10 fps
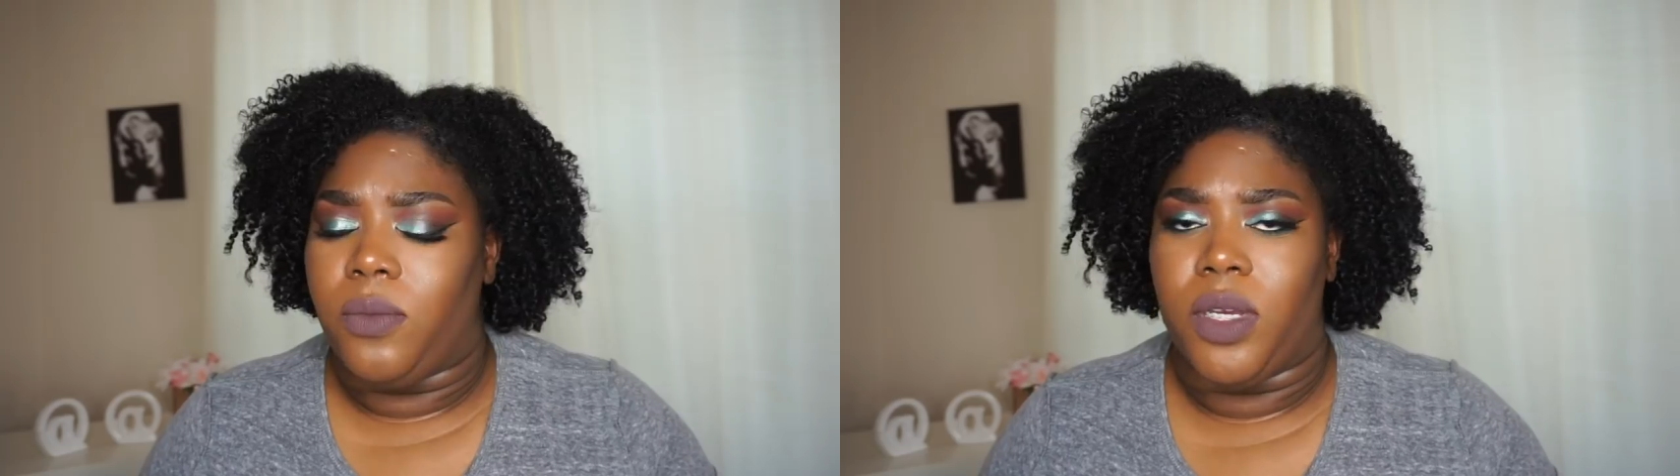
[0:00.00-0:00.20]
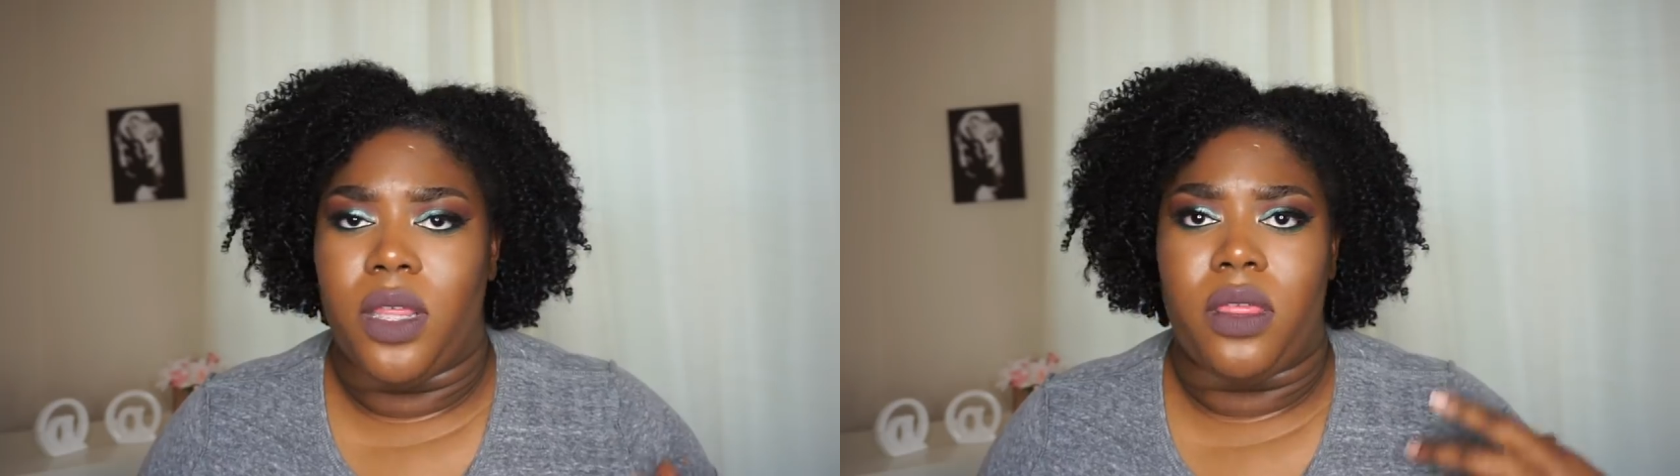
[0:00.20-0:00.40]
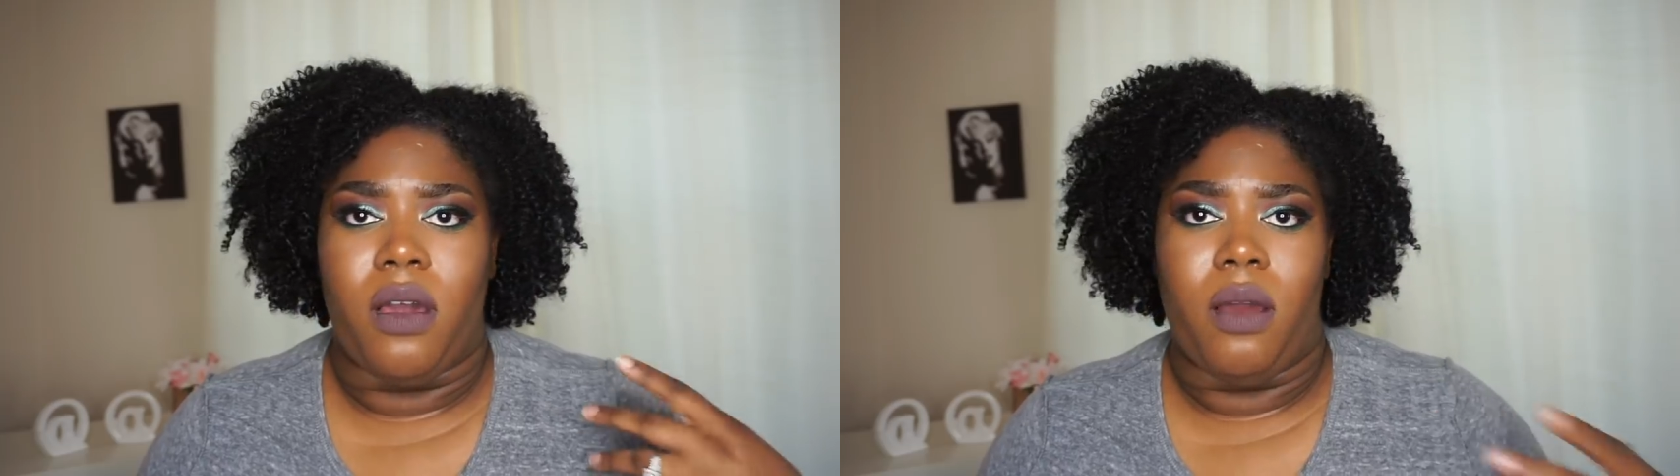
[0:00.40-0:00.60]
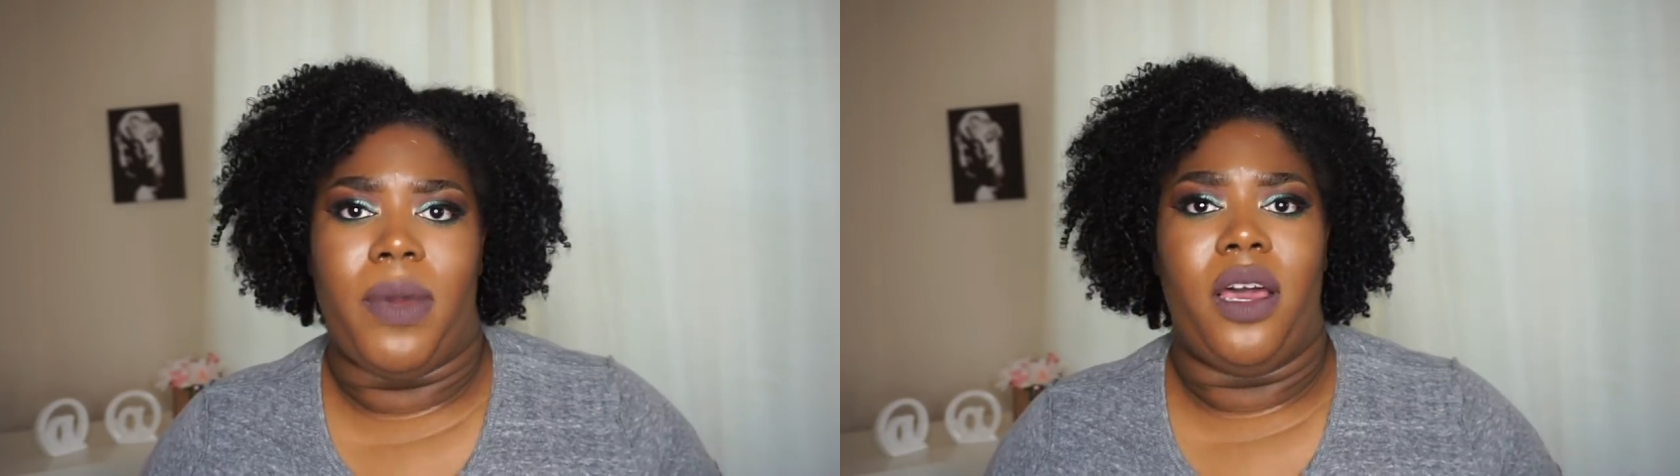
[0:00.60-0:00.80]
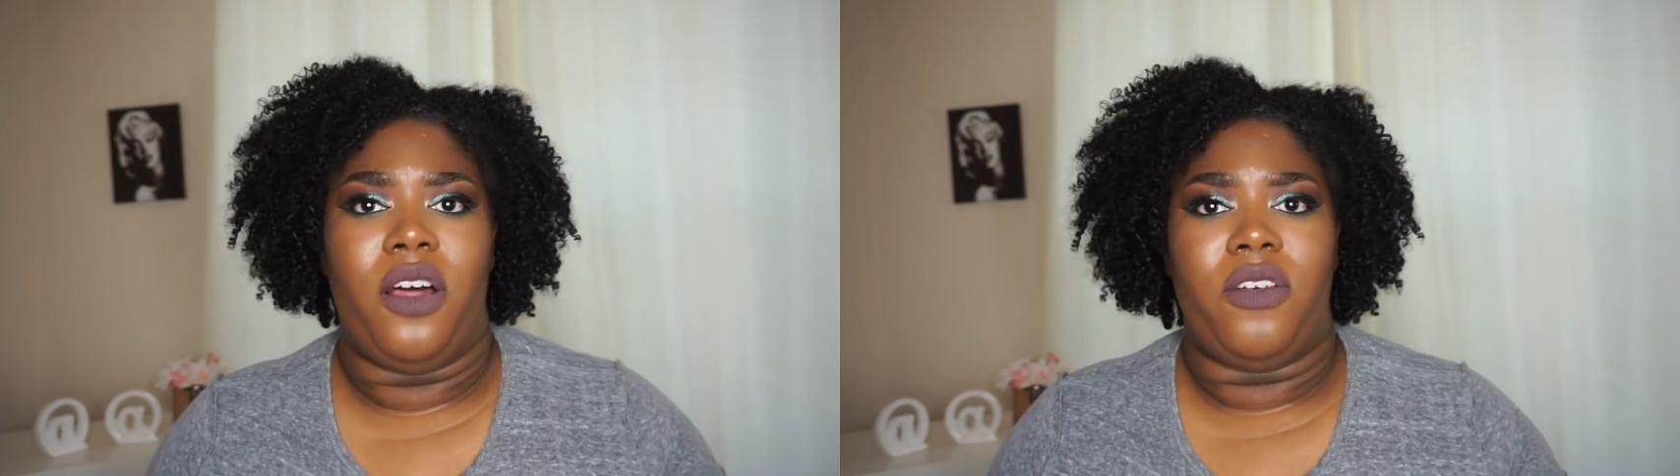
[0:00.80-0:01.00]
with all
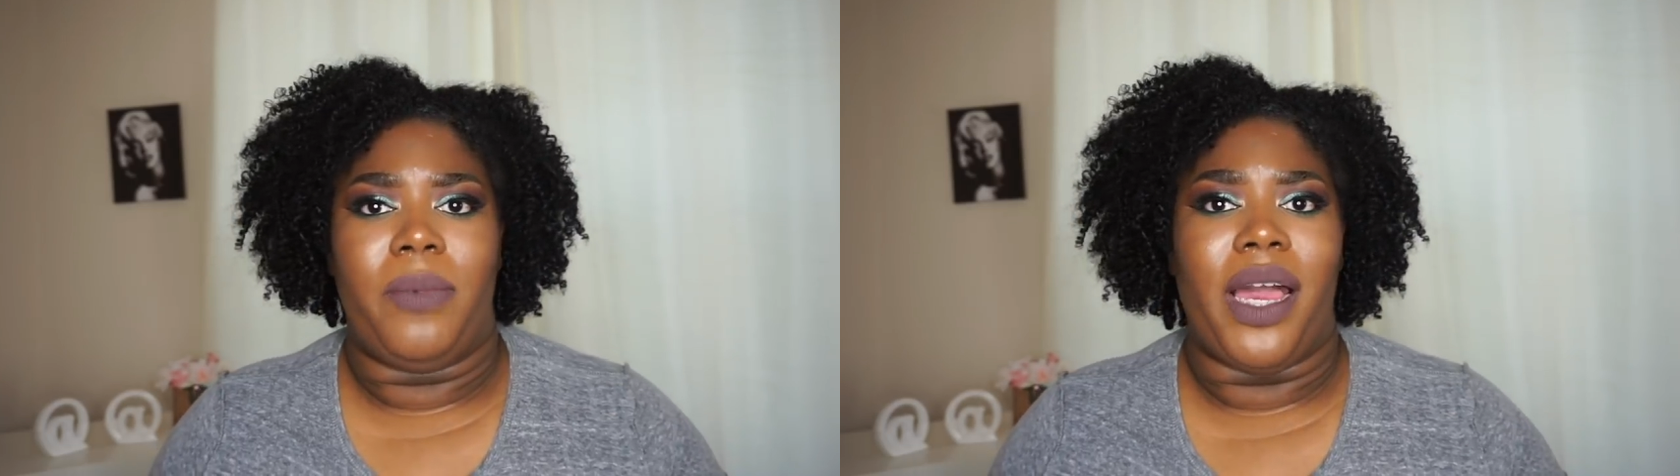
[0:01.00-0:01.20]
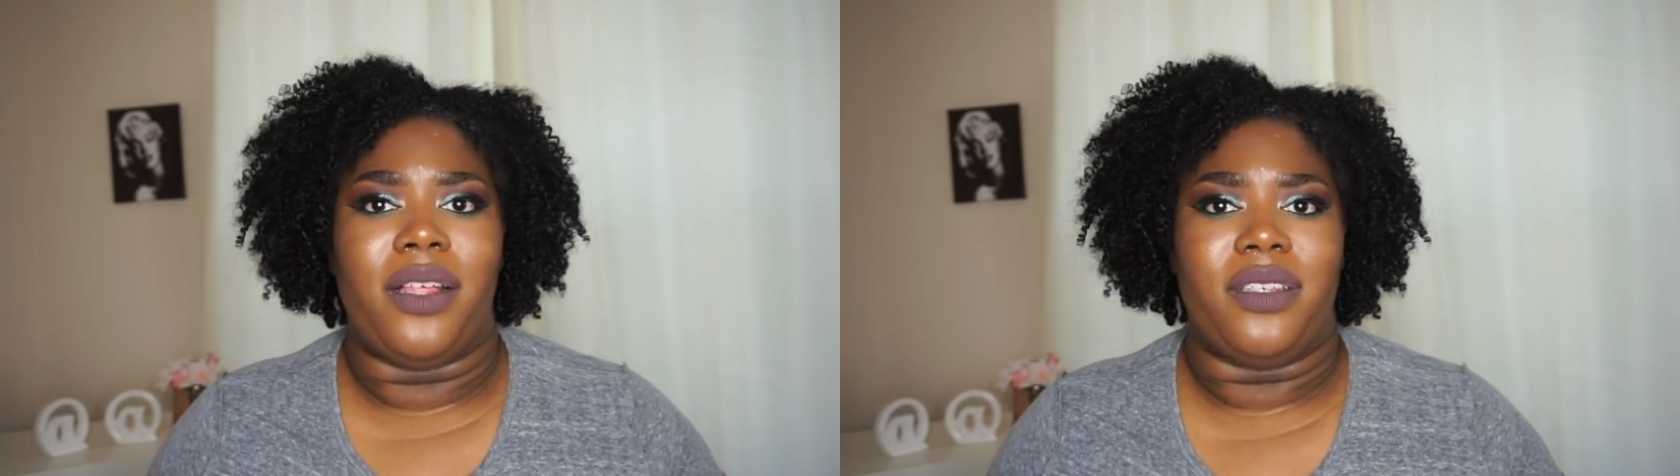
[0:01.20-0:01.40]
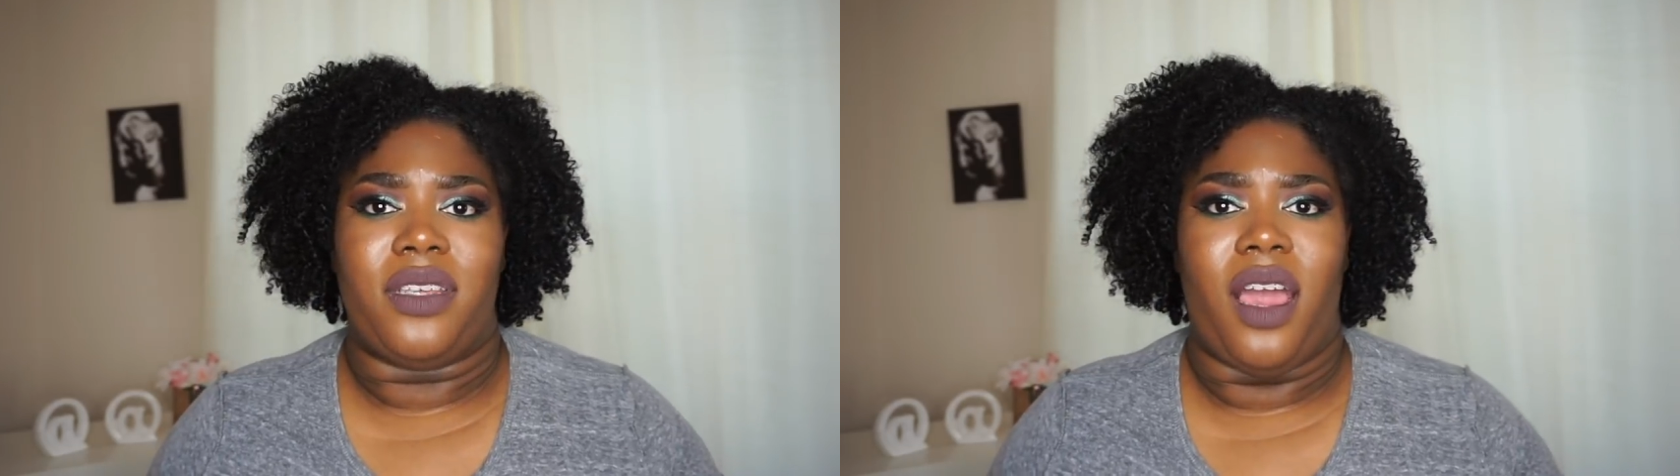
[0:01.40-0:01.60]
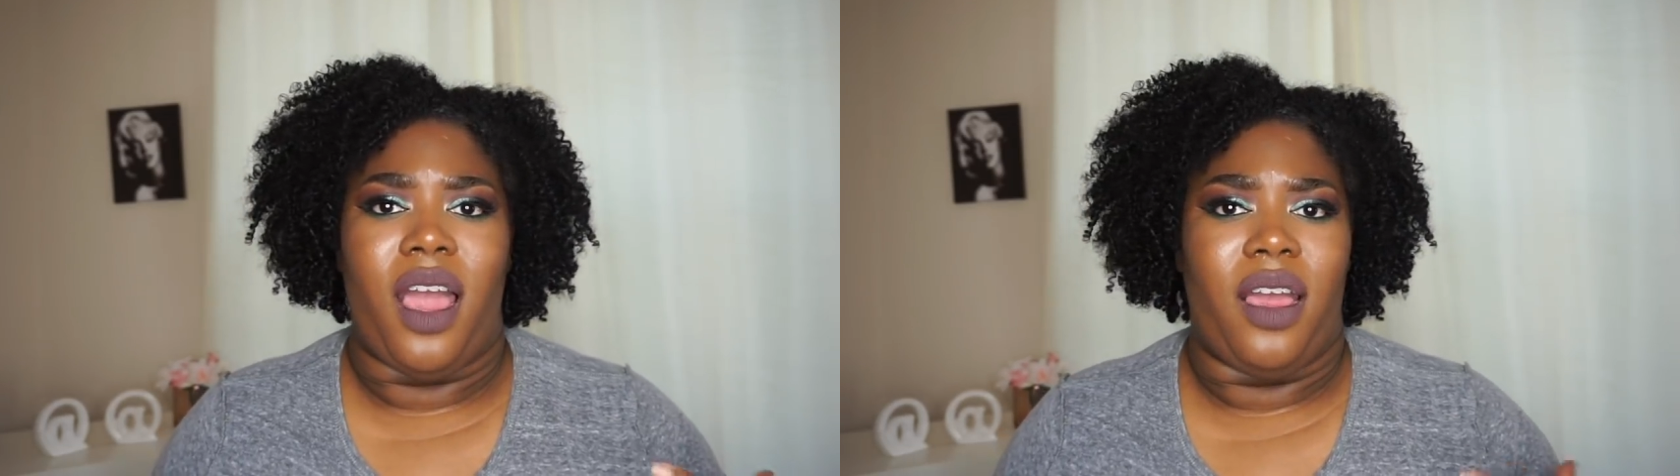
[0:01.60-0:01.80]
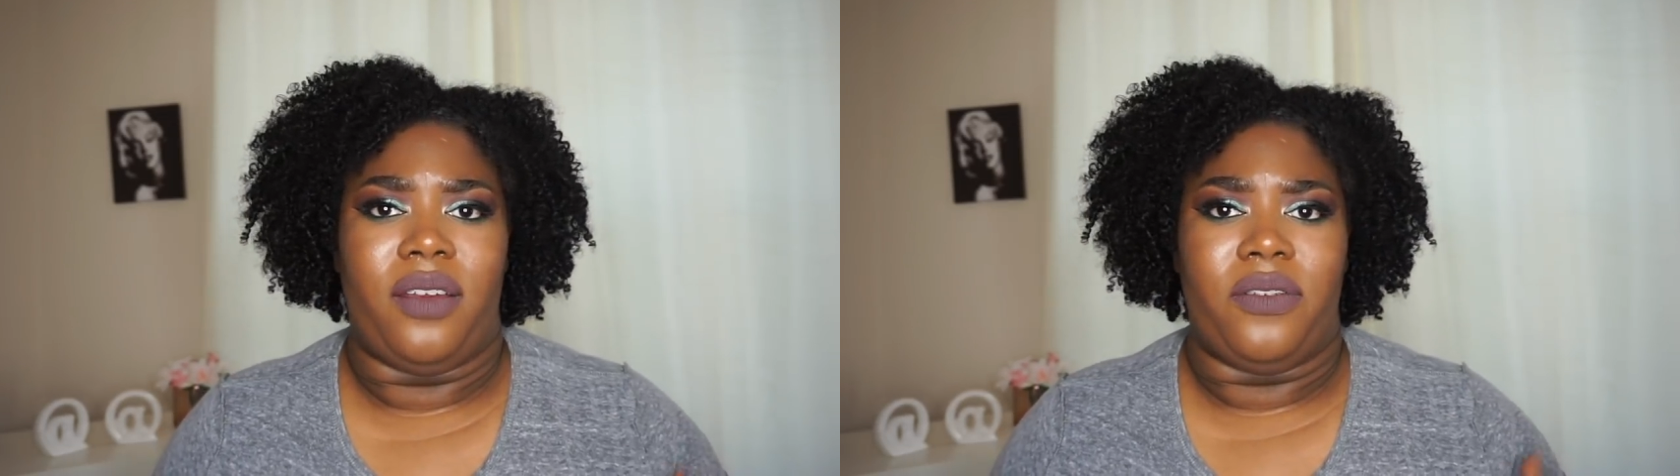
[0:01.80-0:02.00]
my other palettes that
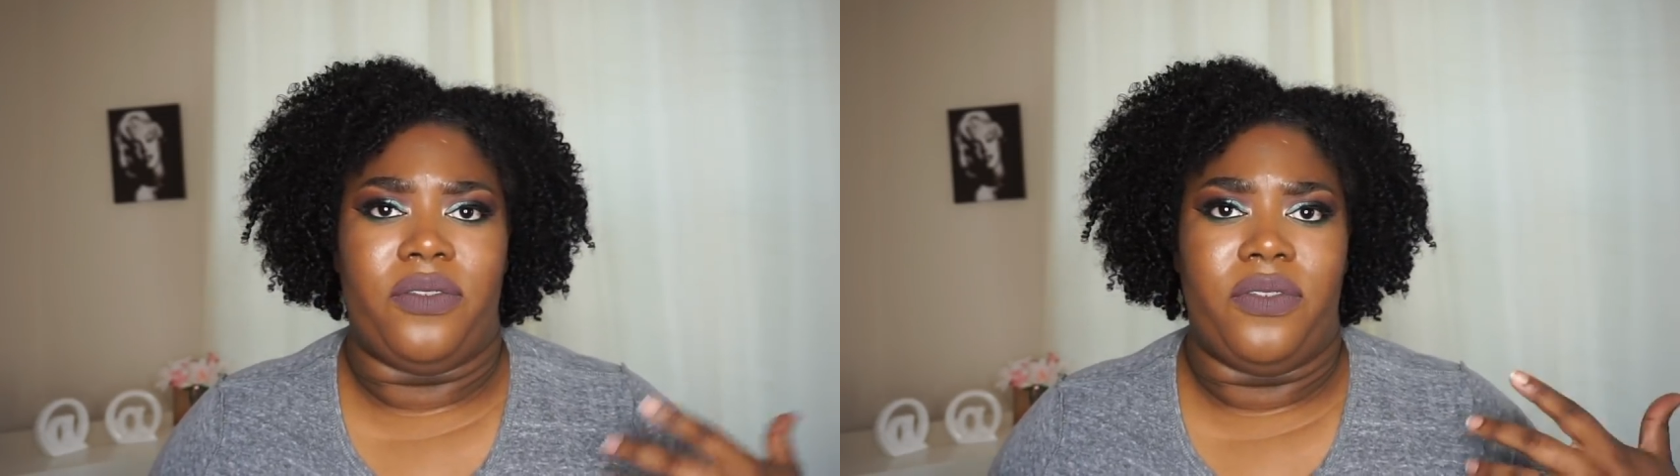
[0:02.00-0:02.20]
I